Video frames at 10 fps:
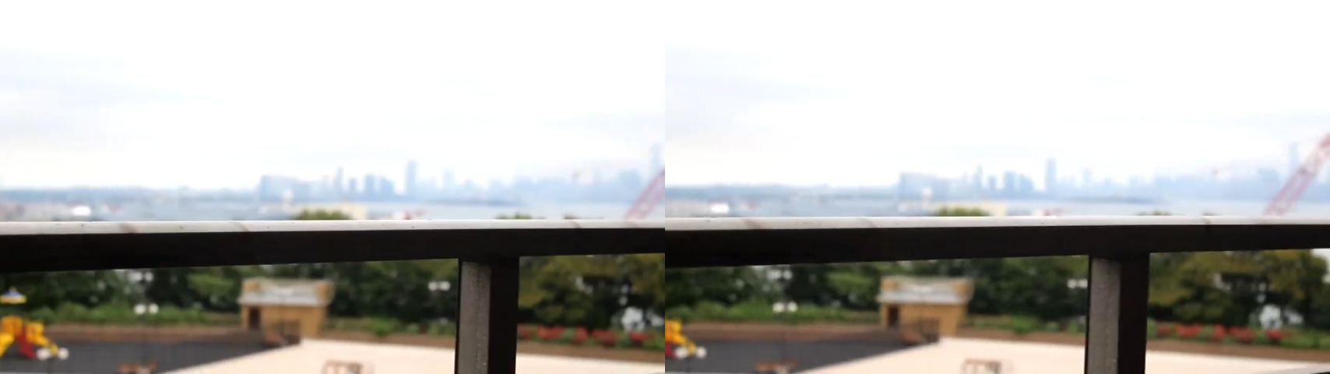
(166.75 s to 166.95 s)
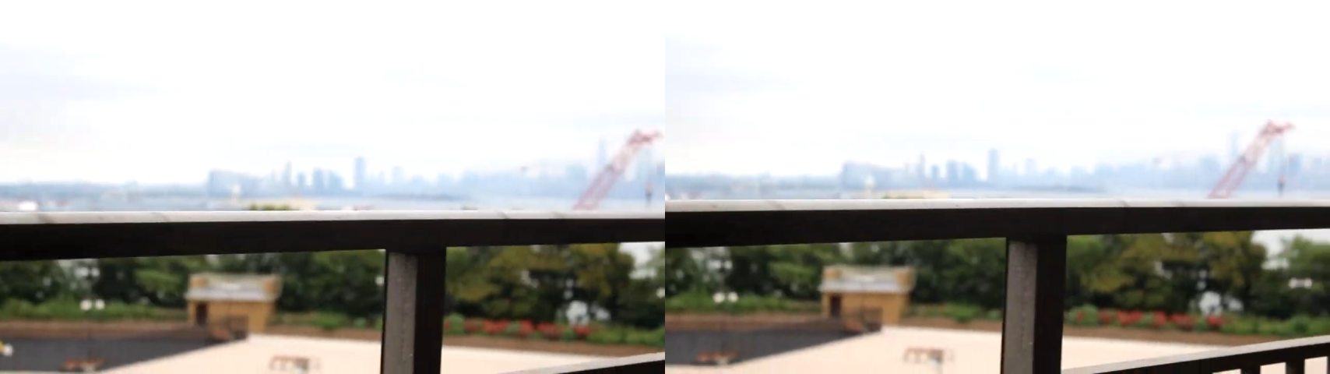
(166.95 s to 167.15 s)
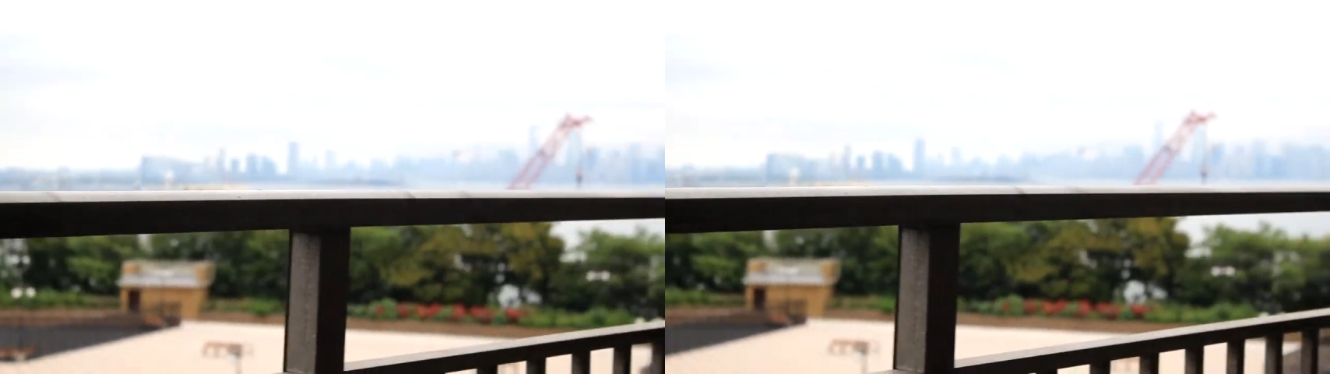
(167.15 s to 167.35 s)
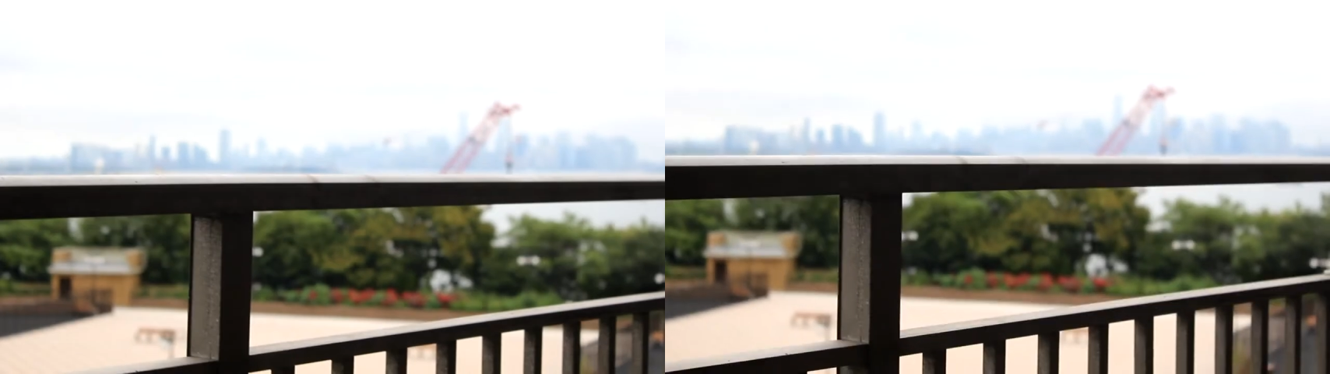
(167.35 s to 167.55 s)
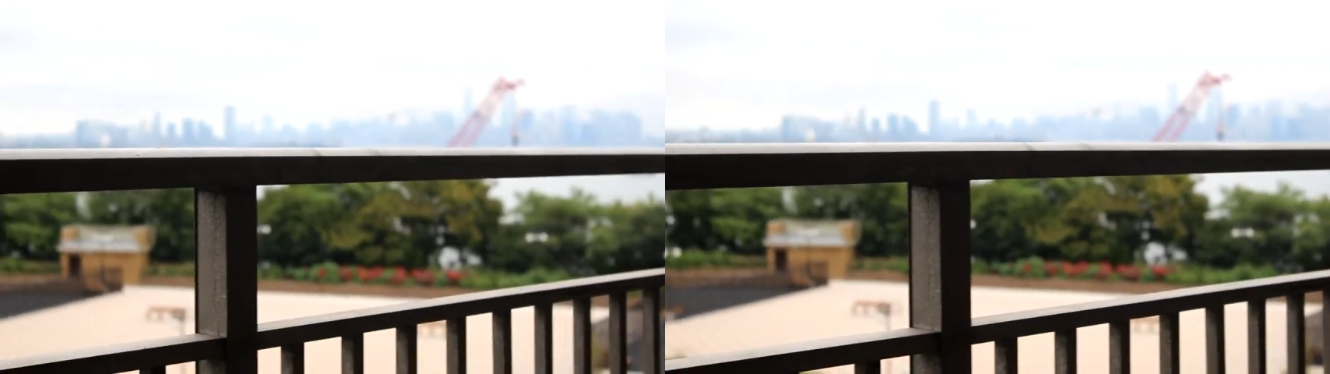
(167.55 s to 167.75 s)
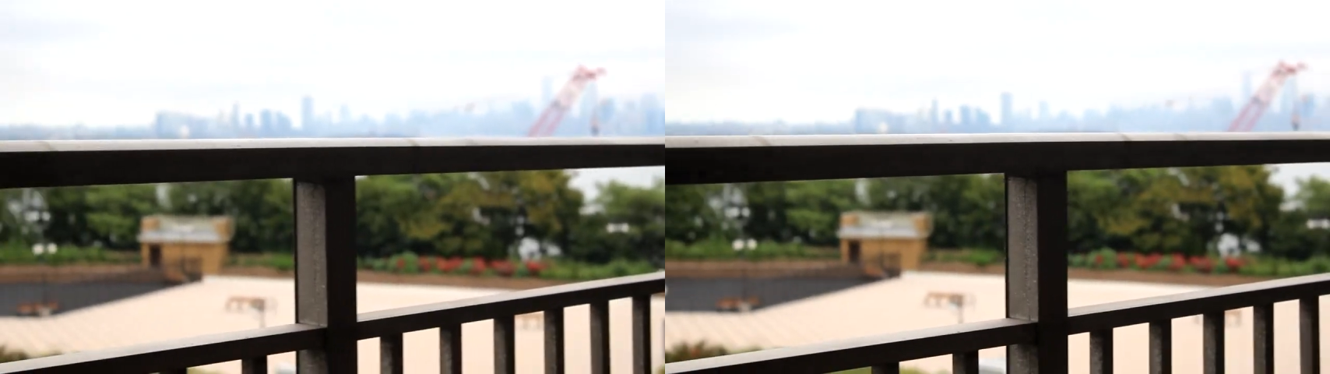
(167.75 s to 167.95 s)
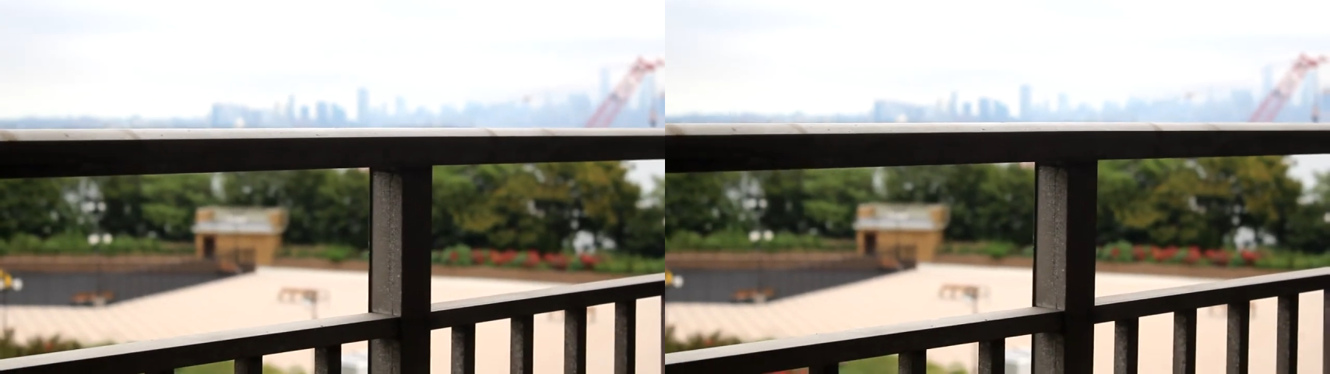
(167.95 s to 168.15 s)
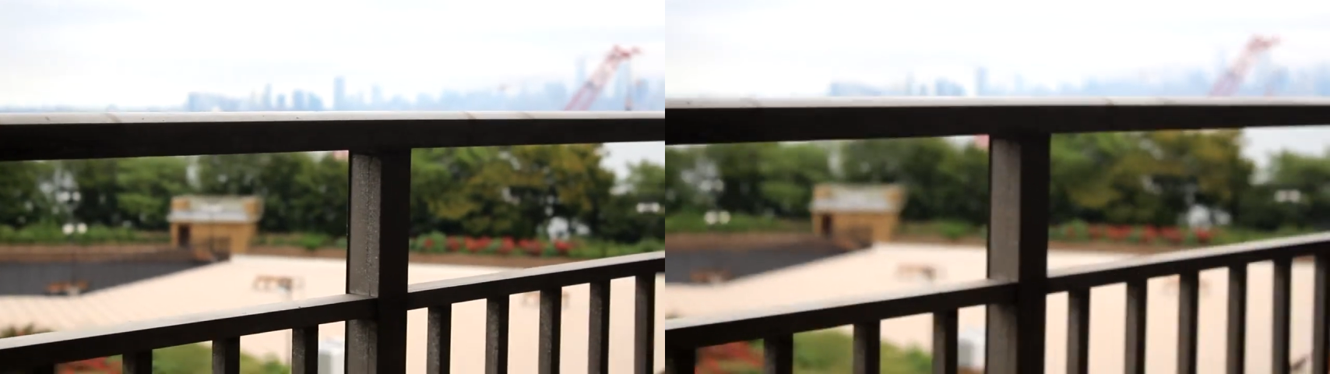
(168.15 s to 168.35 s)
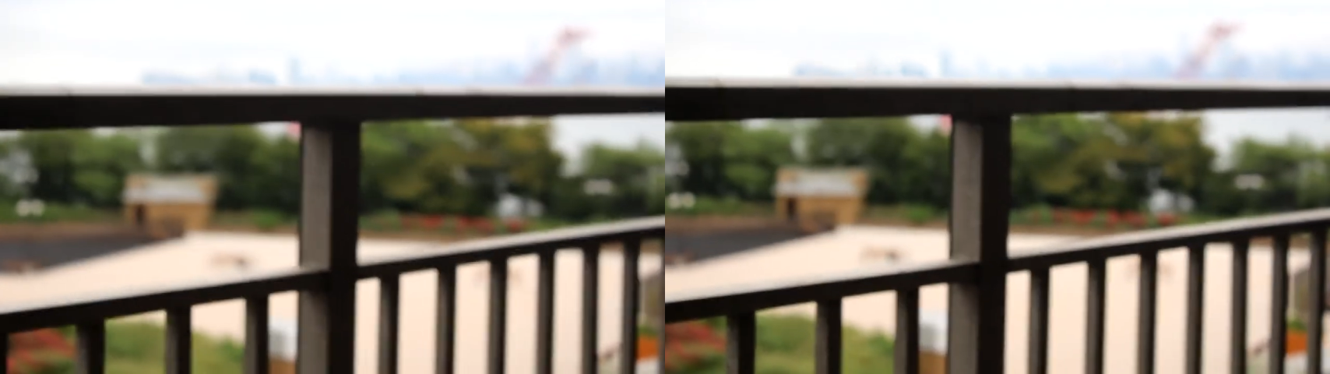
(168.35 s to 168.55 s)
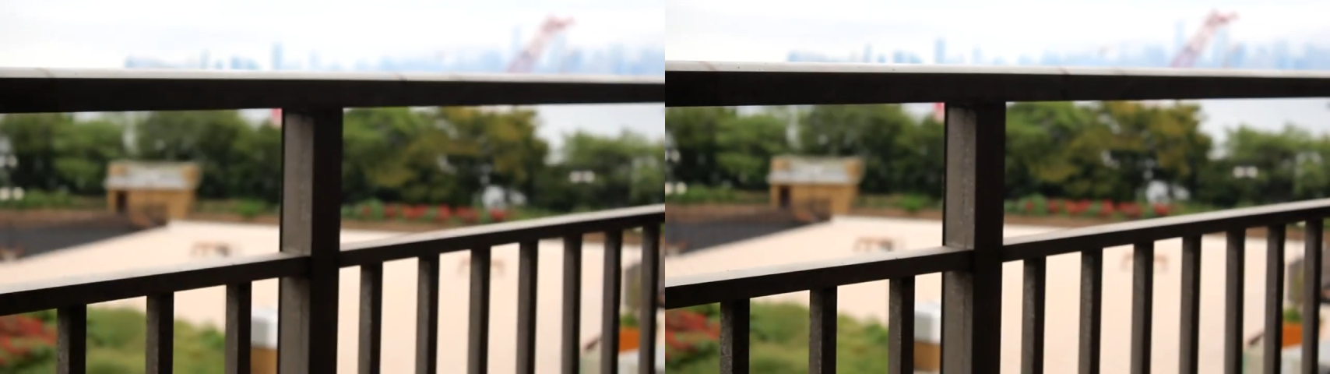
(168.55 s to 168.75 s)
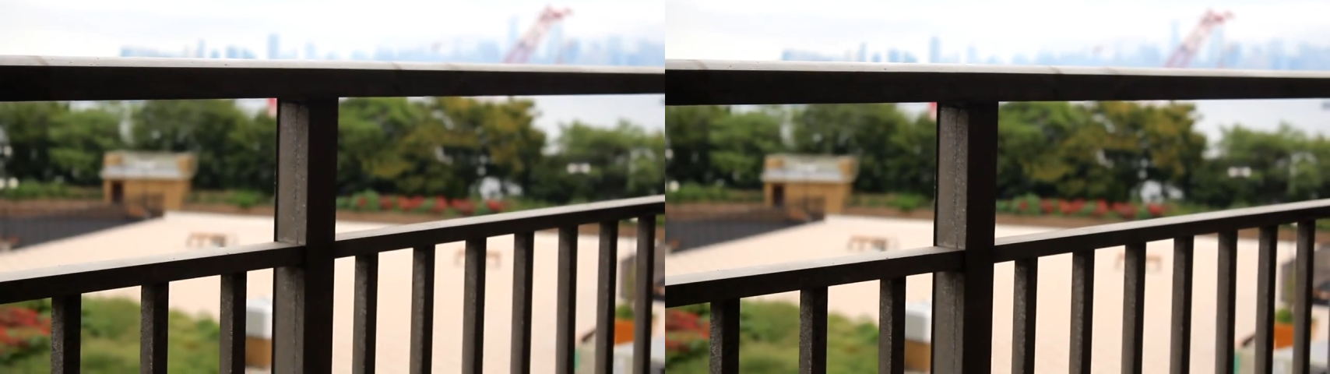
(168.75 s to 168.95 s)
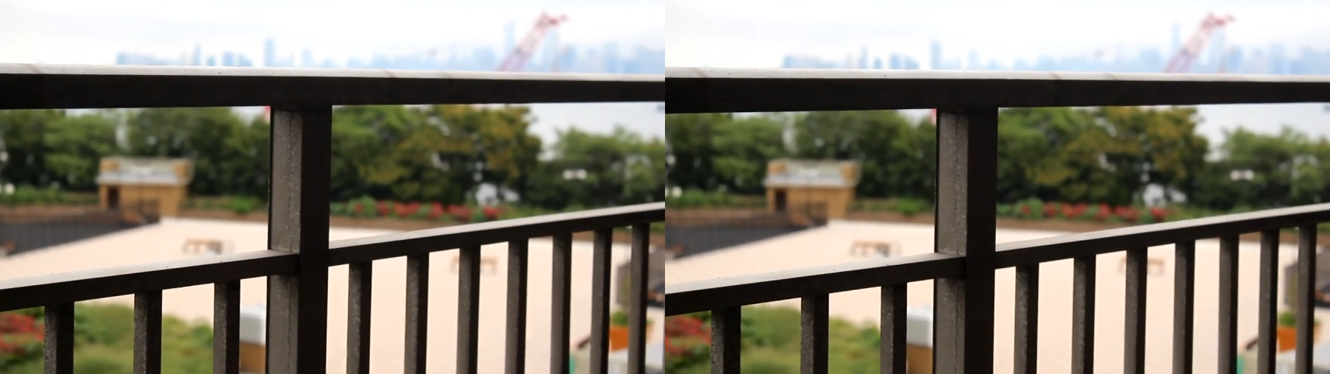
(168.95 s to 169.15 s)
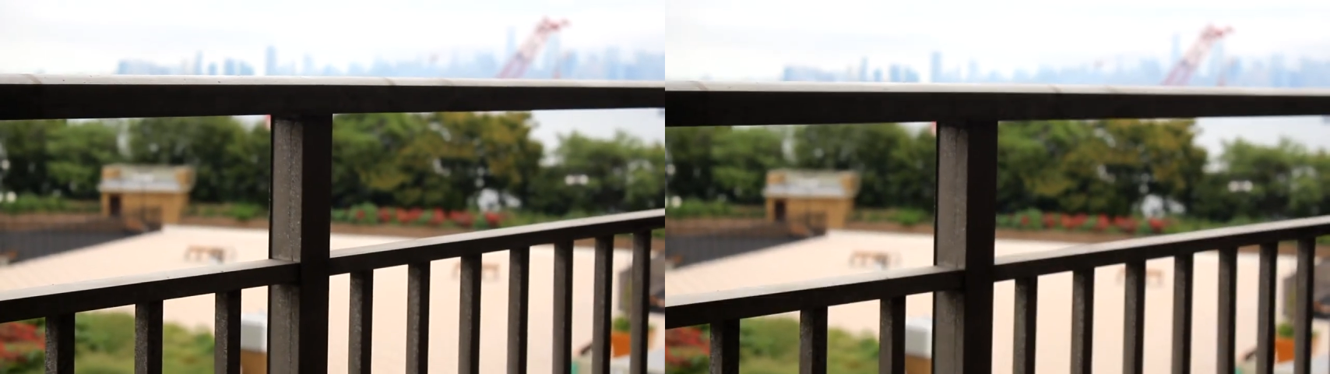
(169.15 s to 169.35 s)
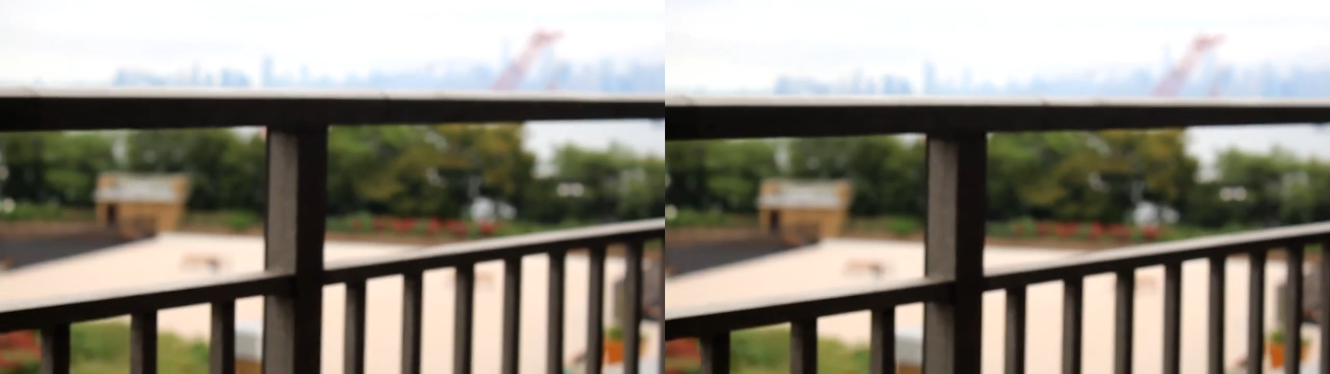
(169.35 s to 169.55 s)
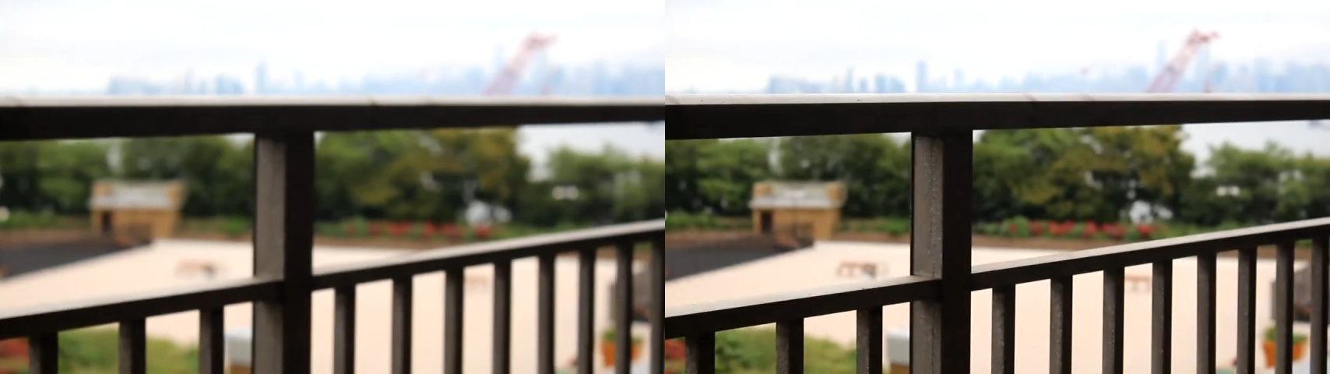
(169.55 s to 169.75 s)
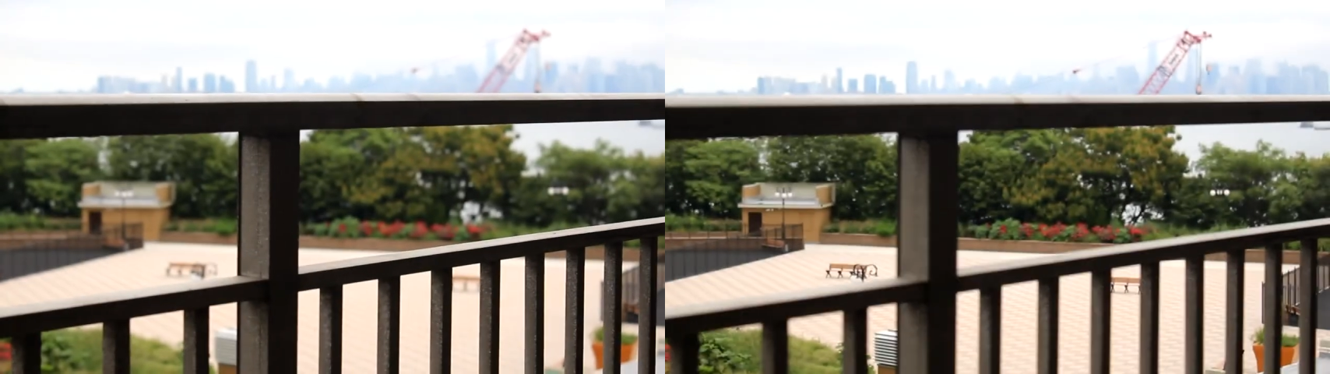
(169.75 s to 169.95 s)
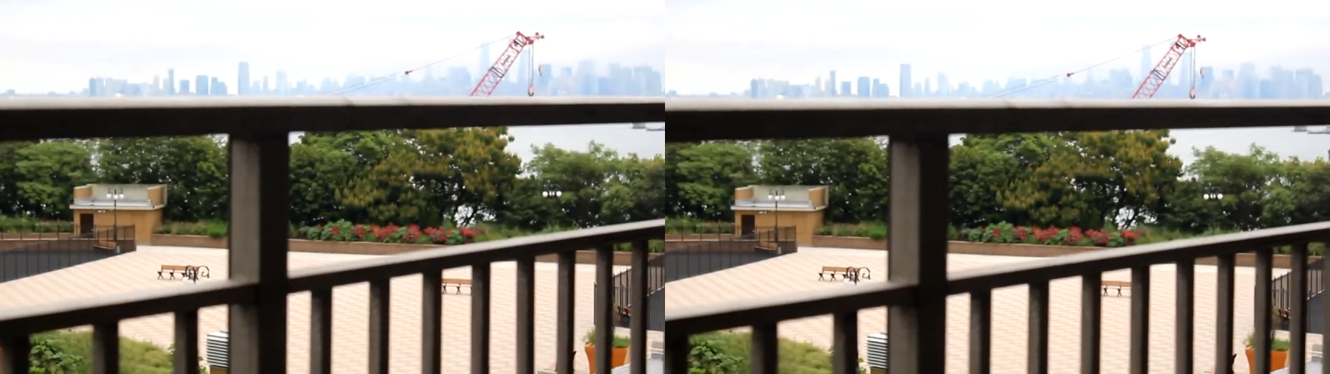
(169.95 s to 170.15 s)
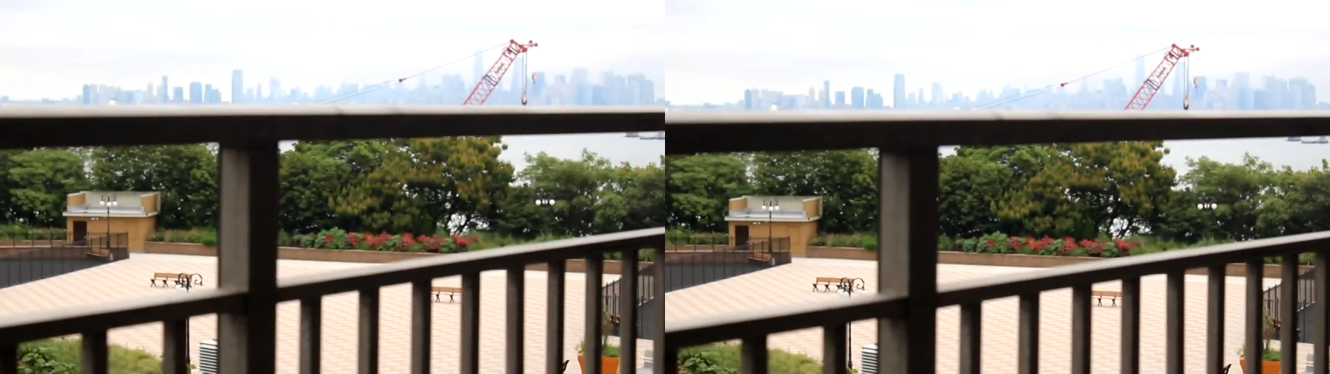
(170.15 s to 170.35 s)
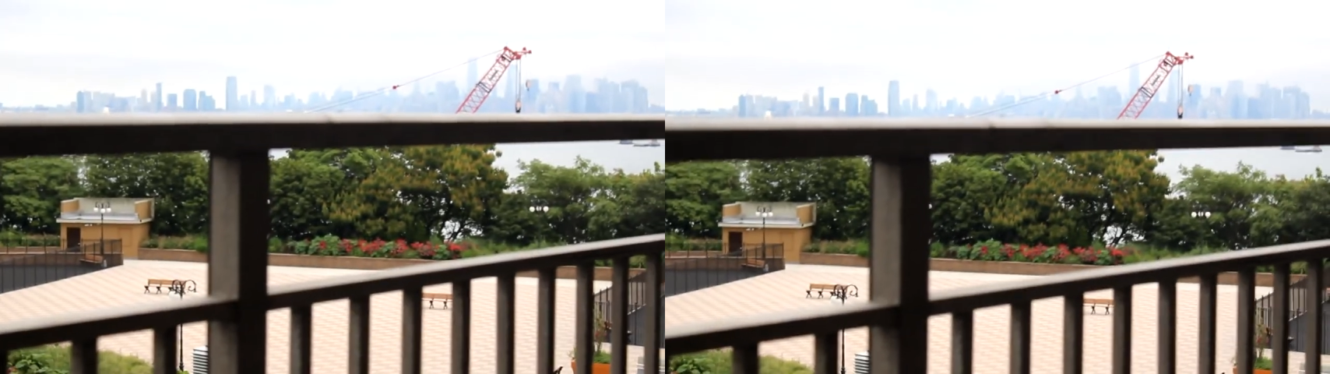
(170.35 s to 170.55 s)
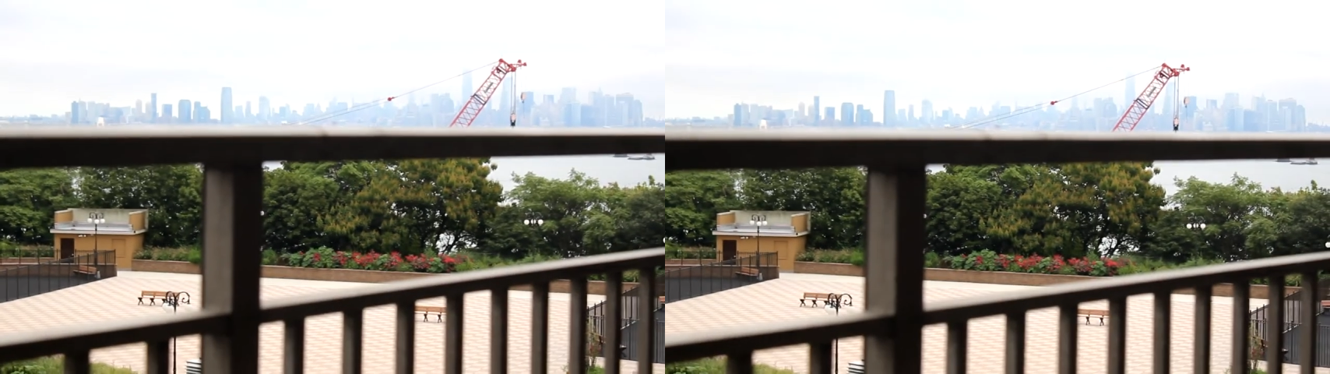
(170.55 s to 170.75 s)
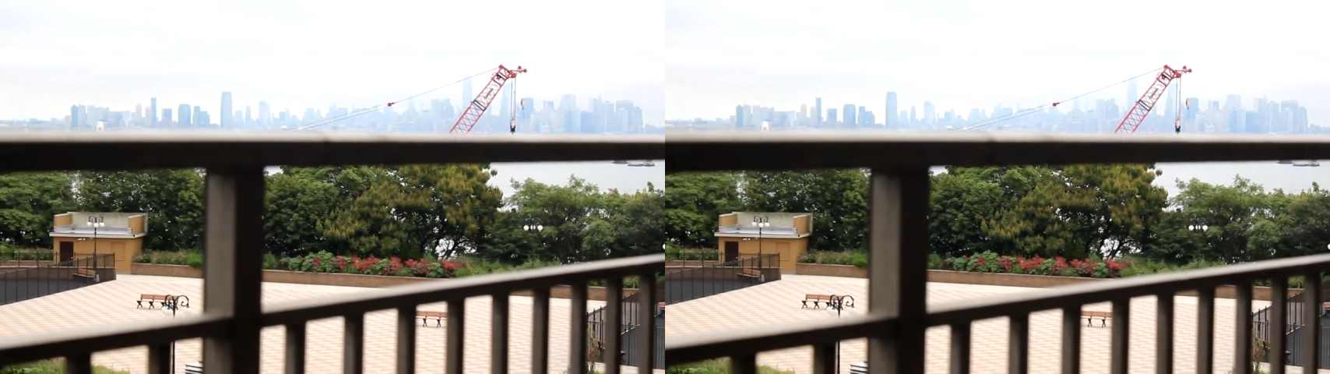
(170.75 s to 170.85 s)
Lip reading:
[unreadable: no face in view]